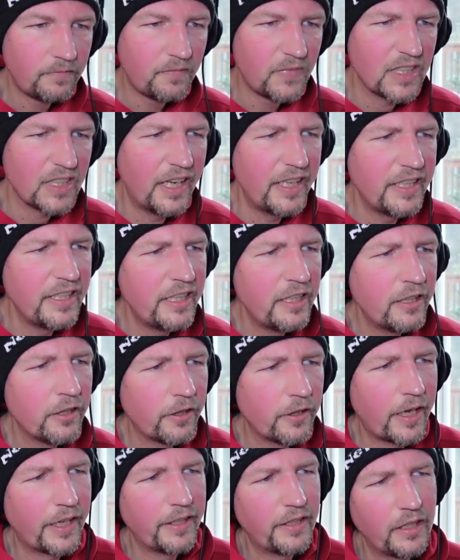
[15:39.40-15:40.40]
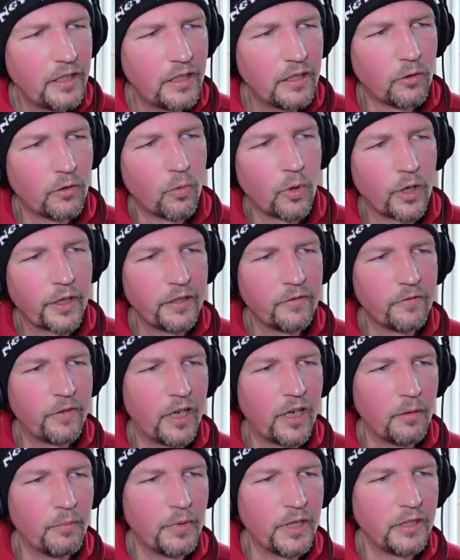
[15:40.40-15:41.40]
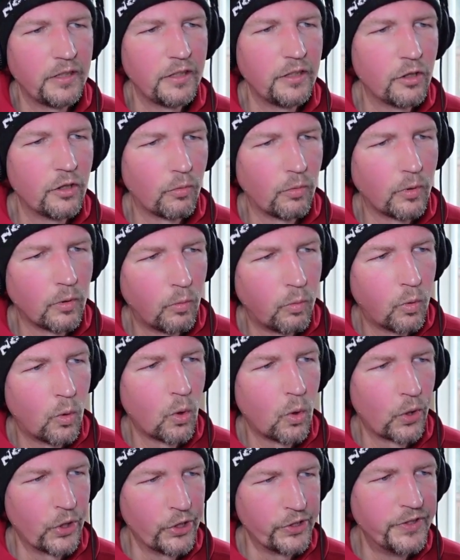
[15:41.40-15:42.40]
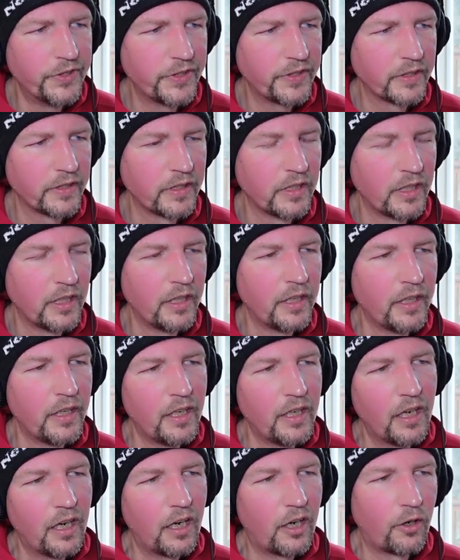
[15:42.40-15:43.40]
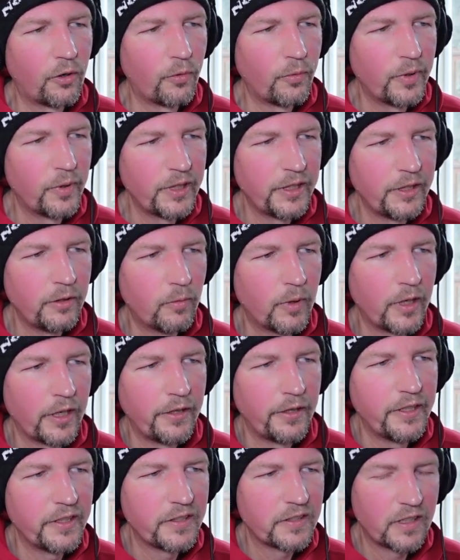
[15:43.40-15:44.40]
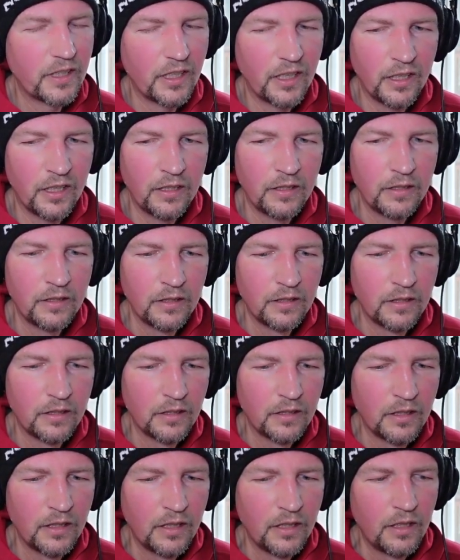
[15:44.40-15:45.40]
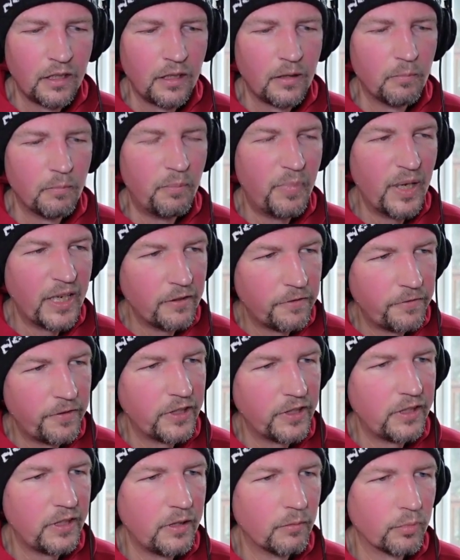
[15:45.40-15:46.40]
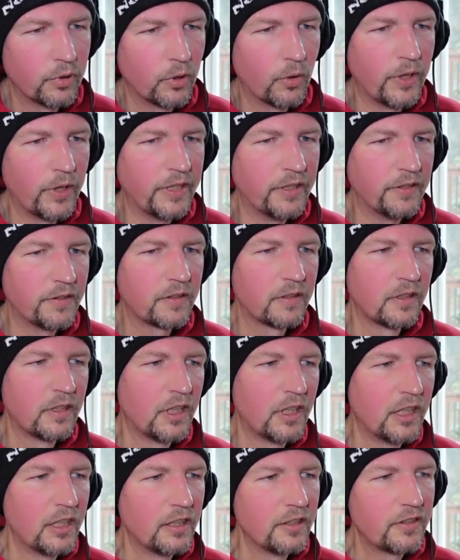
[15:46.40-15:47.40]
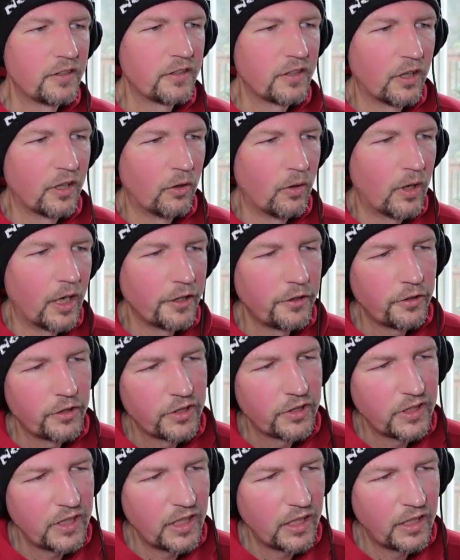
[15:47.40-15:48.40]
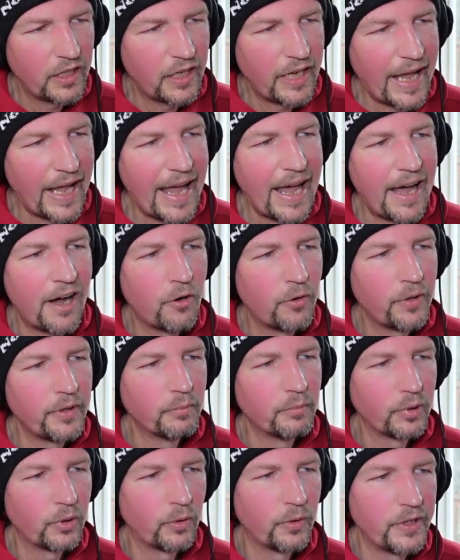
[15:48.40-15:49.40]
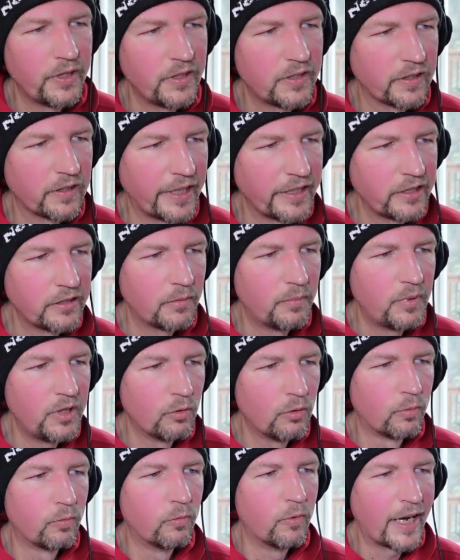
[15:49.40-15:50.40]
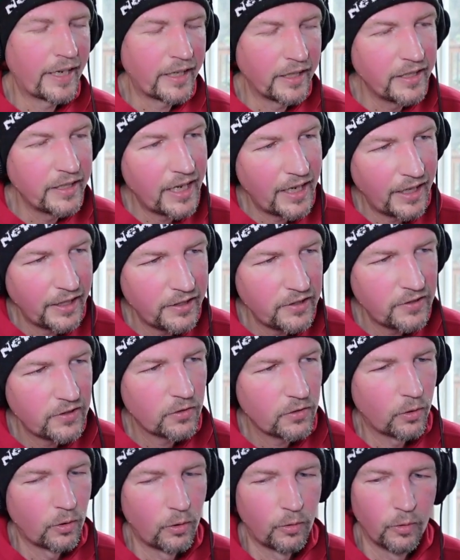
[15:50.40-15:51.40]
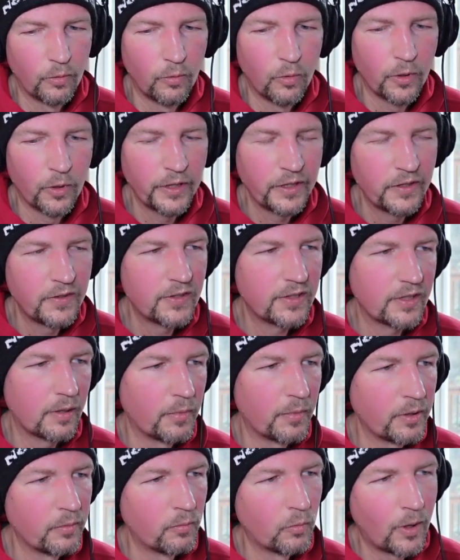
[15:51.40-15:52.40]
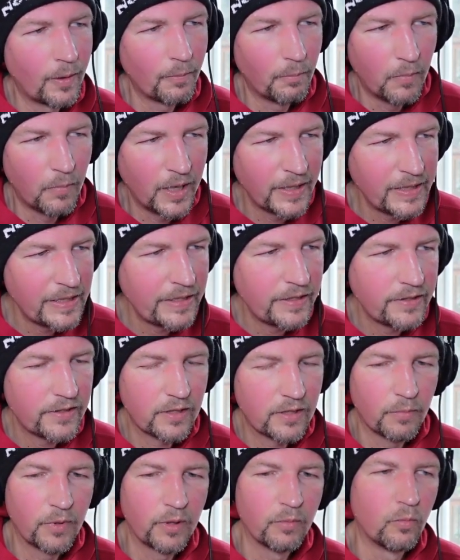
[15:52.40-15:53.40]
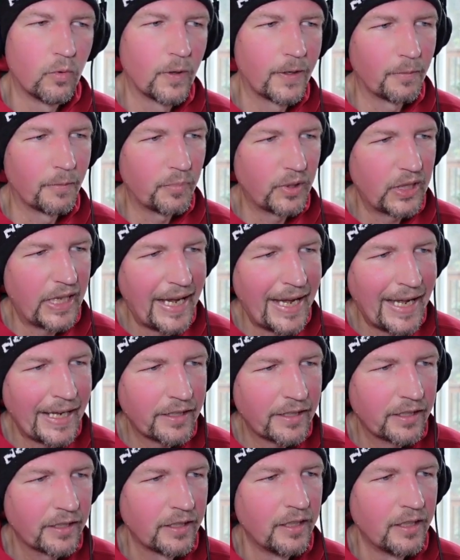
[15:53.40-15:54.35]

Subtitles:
And here, I think in a work environment, rewards are really where this can benefit the employees. So, understanding how employees like to be recognized or rewarded. Some of them want money, some of them want a plaque,